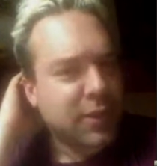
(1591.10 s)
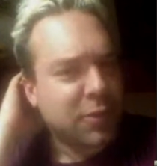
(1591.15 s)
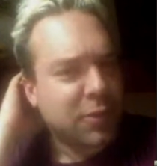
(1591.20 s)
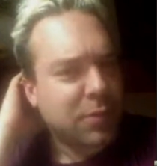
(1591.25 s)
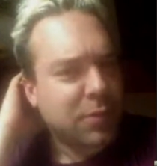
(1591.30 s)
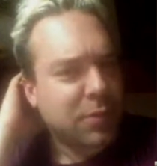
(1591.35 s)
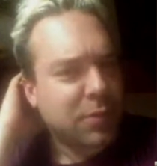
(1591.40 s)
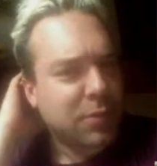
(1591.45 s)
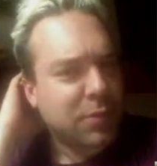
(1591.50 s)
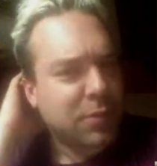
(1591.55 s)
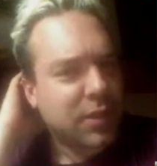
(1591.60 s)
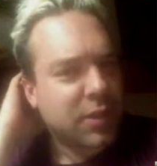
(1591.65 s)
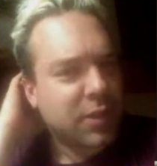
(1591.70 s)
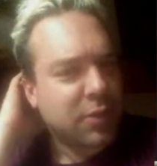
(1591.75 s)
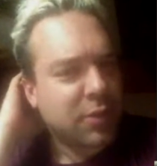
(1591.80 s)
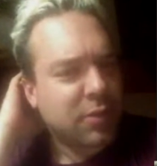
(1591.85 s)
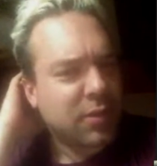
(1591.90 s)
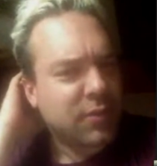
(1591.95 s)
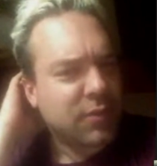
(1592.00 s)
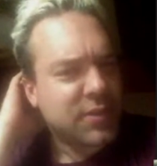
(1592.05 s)
Can
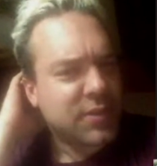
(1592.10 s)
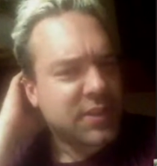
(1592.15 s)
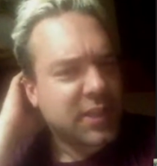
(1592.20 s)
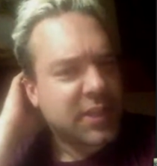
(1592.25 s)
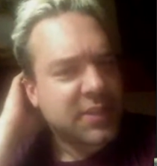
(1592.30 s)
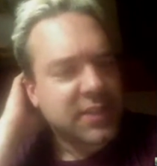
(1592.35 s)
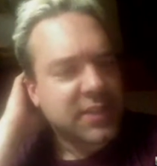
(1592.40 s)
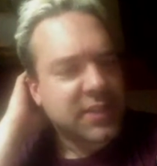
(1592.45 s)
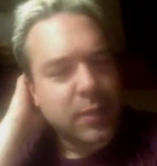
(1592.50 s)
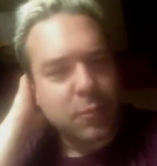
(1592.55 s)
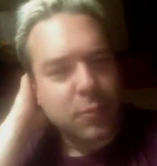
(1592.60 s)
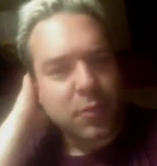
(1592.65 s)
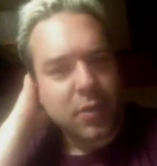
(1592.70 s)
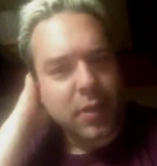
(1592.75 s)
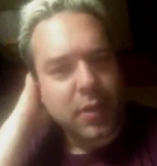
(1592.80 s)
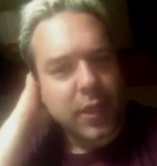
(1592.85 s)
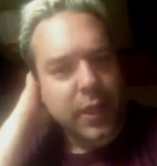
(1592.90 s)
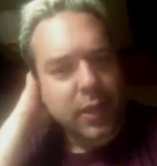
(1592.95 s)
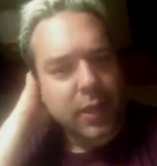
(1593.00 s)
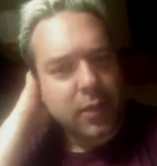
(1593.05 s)
you give us an
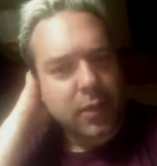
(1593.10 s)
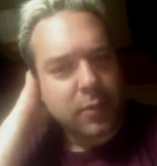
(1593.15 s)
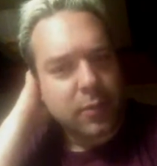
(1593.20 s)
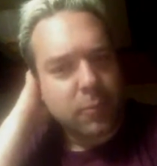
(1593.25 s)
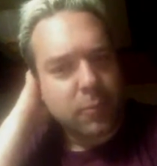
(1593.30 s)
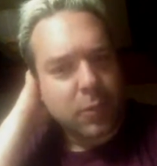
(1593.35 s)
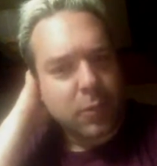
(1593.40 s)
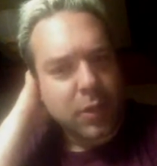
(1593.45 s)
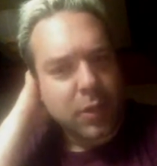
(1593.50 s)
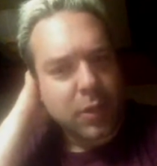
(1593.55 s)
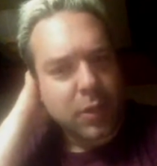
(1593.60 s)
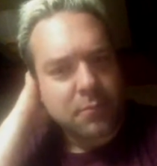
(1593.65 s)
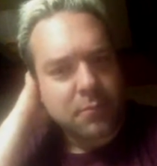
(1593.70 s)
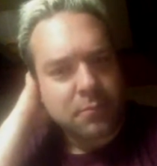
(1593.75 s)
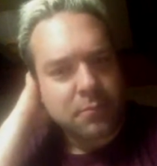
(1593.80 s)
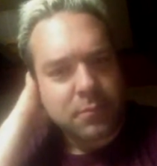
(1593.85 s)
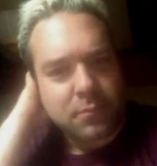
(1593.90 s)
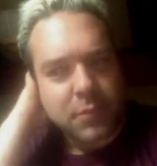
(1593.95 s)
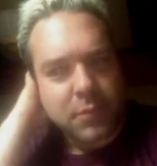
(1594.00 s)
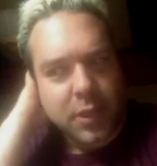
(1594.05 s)
example, like what